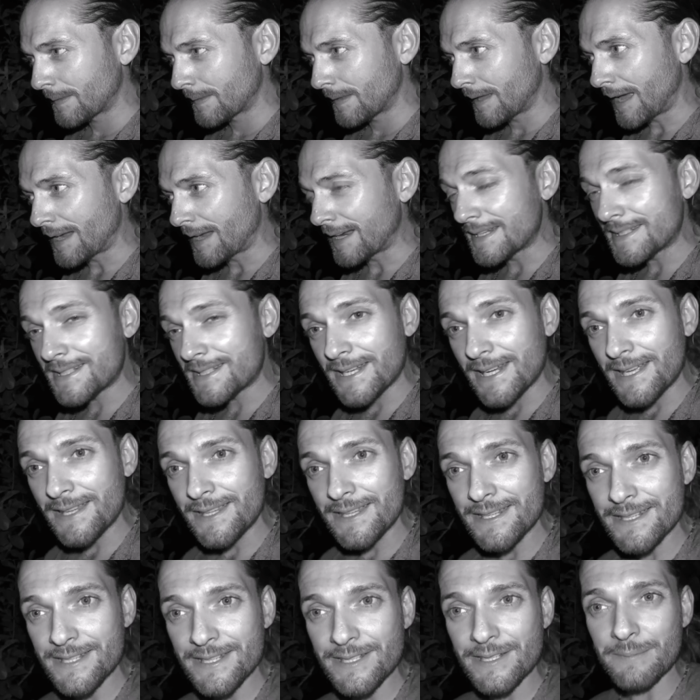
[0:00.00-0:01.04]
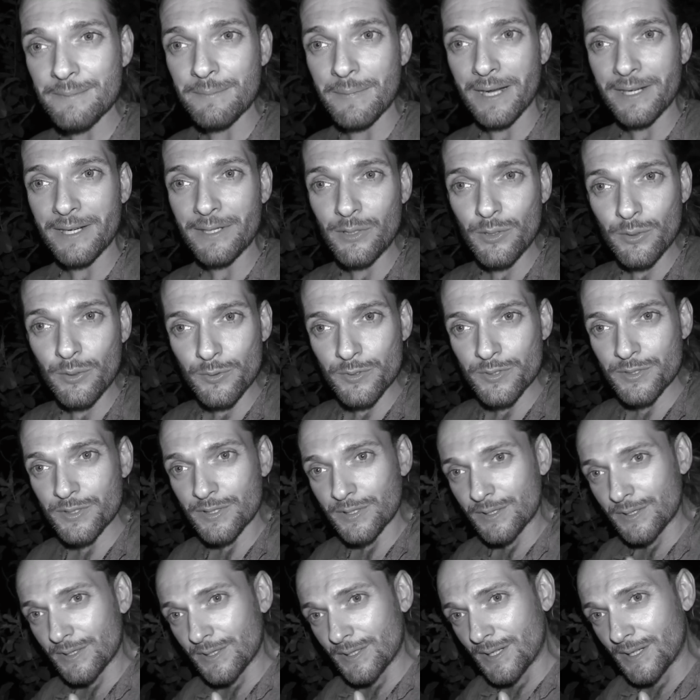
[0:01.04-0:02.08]
And I say this as a man who's
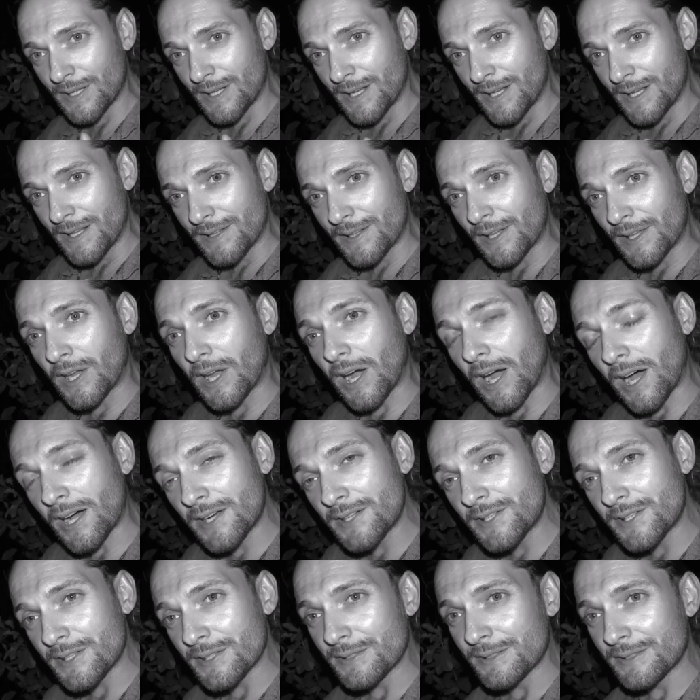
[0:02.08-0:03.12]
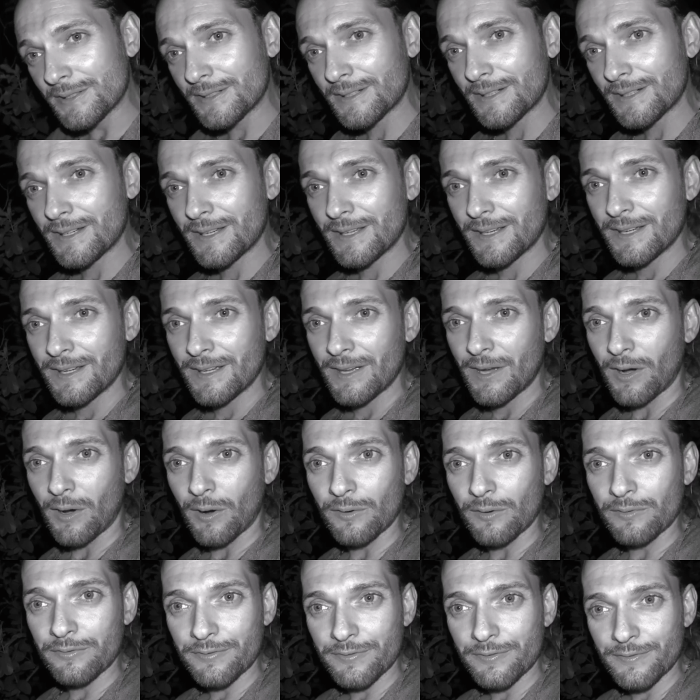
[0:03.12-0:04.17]
the guardian
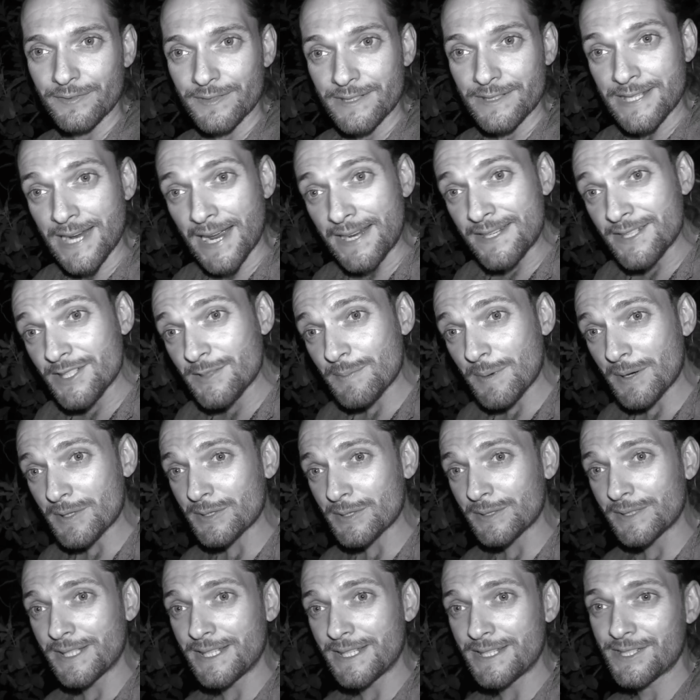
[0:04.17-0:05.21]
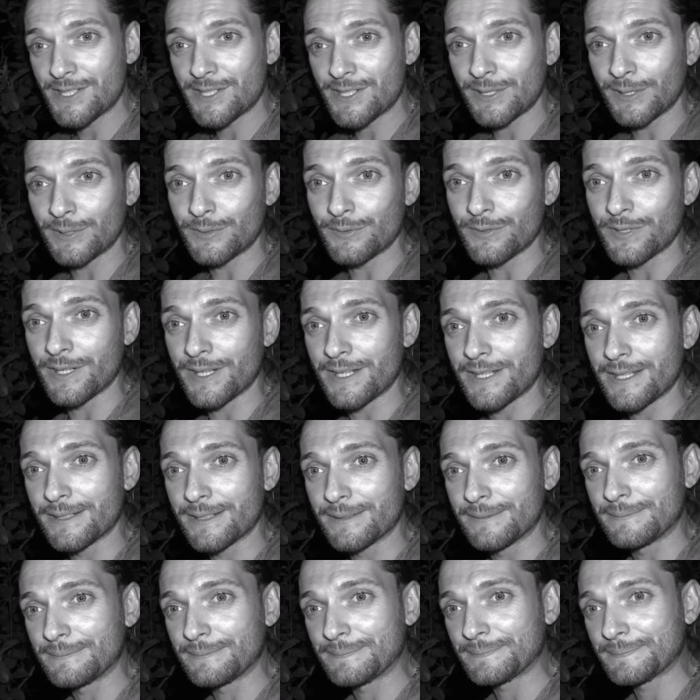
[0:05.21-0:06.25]
of 10 special needs children here.
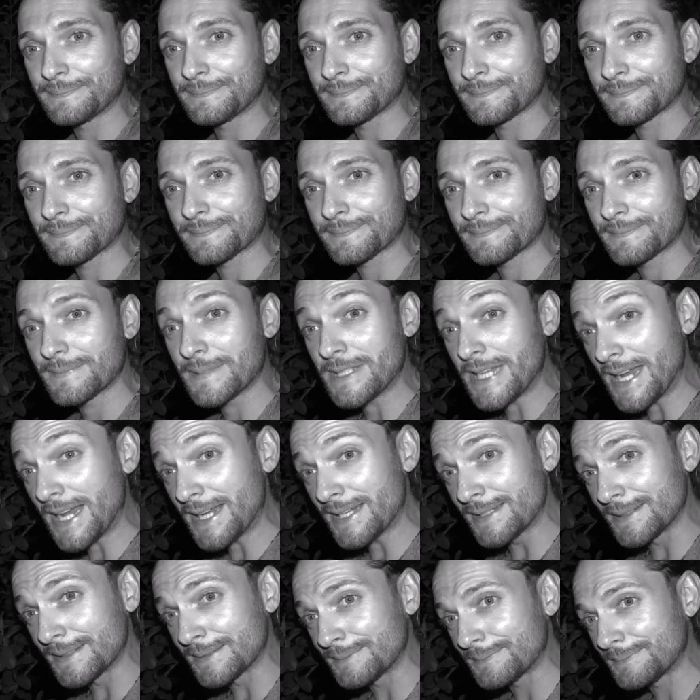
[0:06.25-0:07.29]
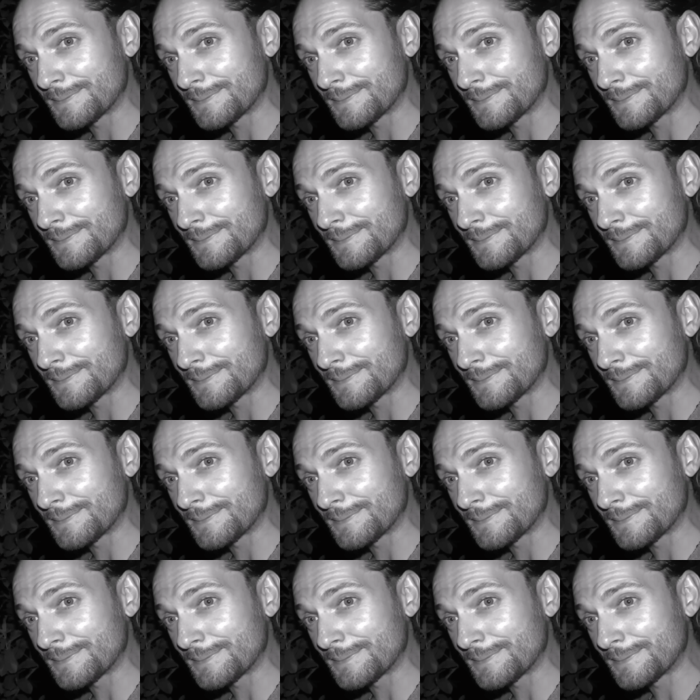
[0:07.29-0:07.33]
10.